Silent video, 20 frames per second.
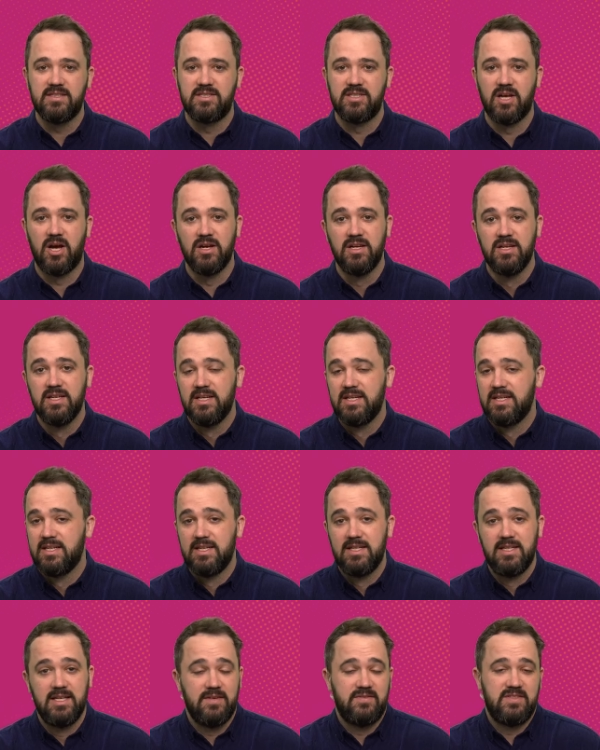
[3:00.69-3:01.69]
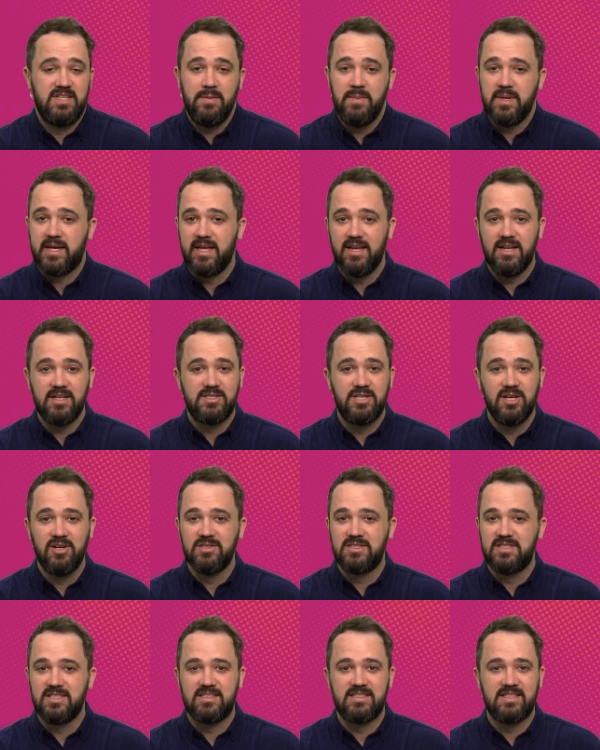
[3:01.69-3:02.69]
So if Sam Mackinnon
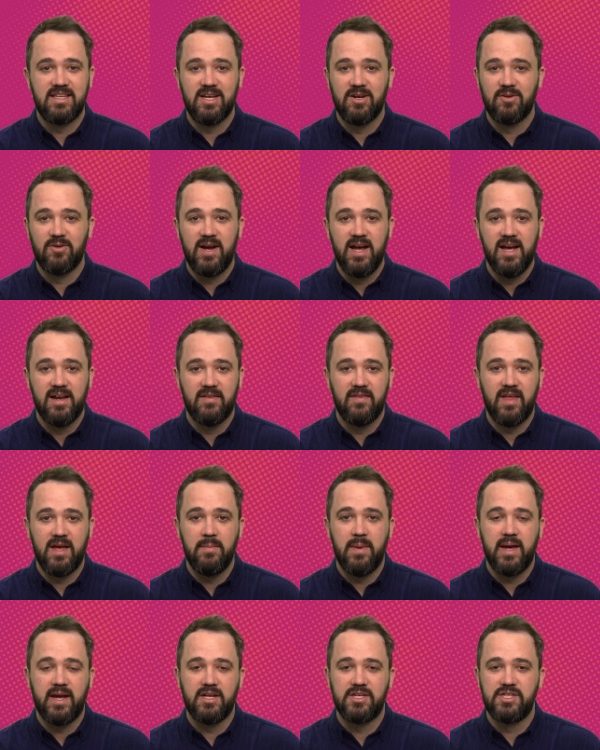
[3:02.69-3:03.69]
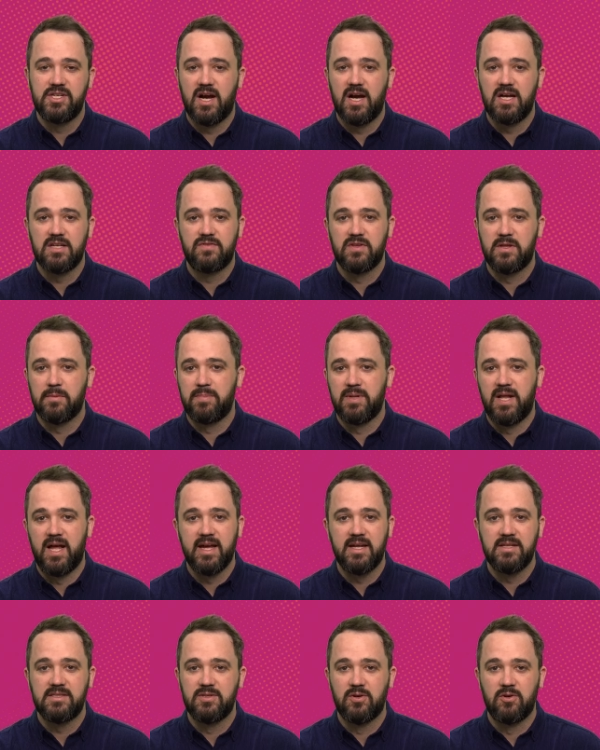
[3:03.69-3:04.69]
turns this thing around and they make a charge for the
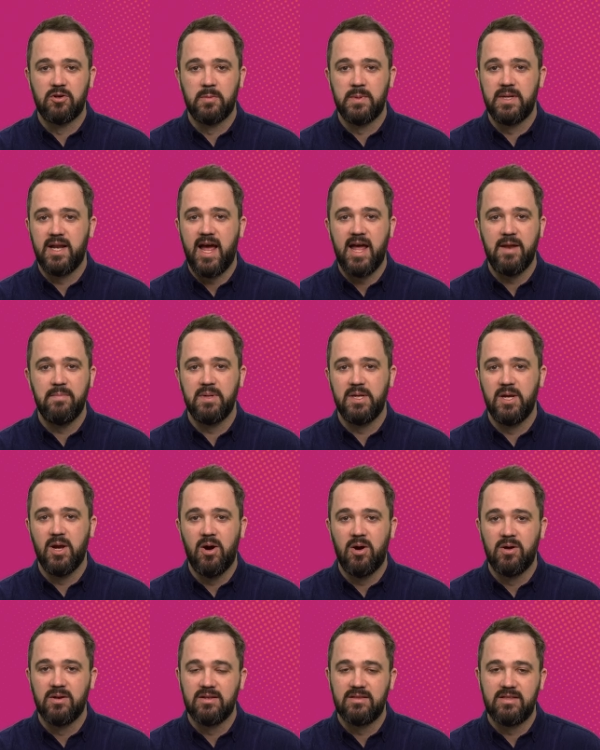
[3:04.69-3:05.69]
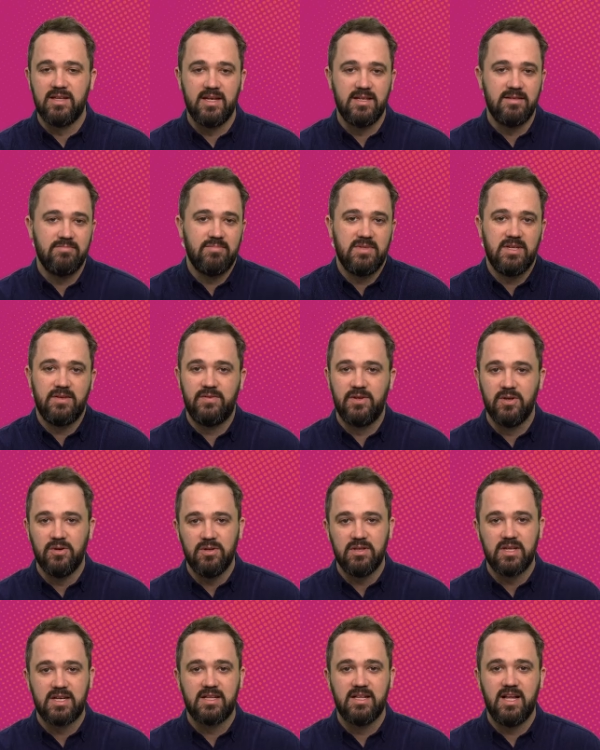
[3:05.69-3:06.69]
play-in tournament and beyond, then if
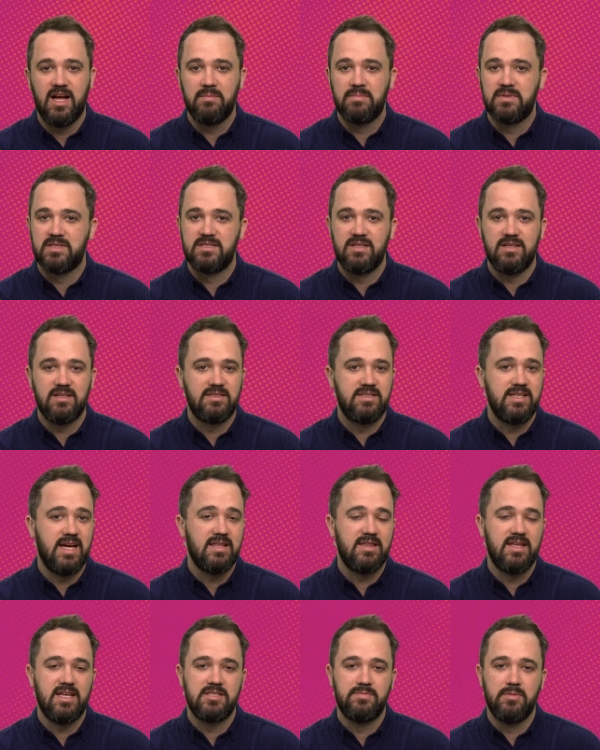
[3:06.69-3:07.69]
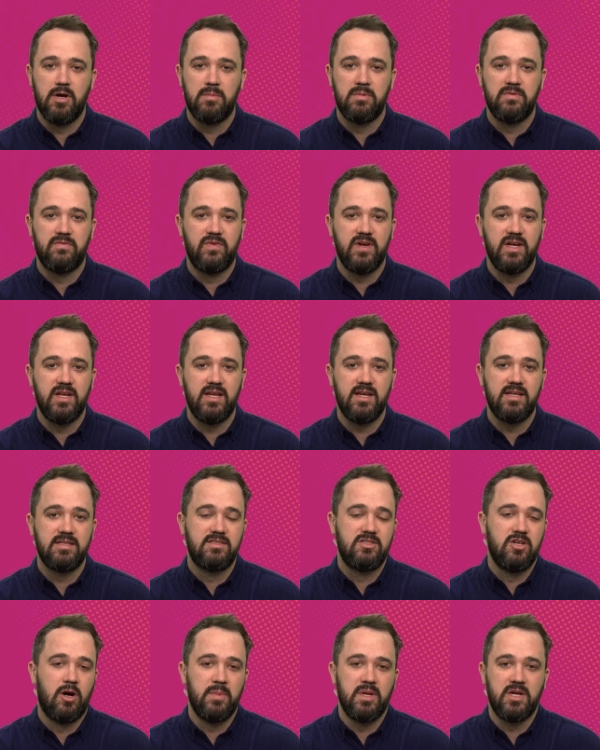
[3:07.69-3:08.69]
you're the club, the Southeast Melbourne Phoenix,
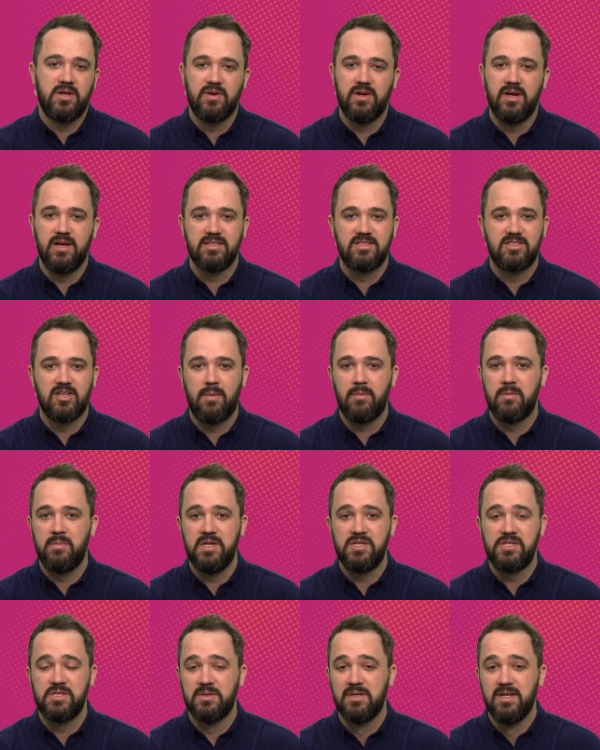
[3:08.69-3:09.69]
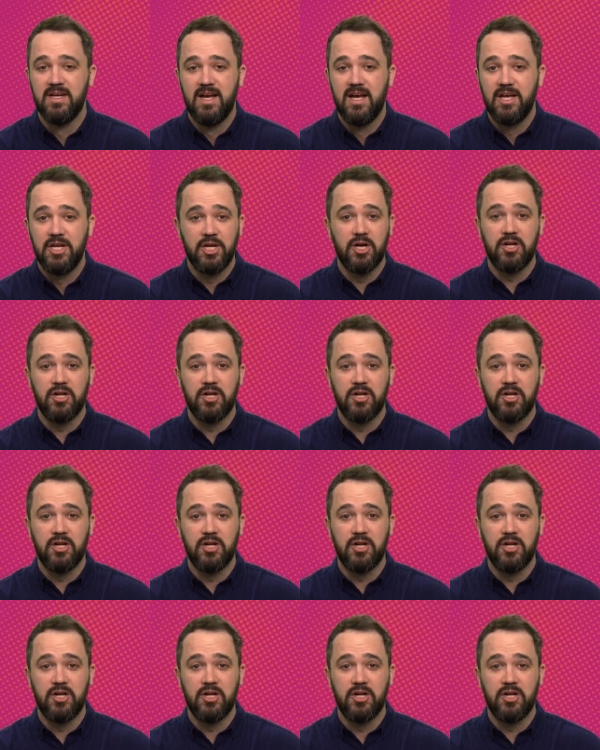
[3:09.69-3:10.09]
Tommy Greer, Simon Mitchell, you got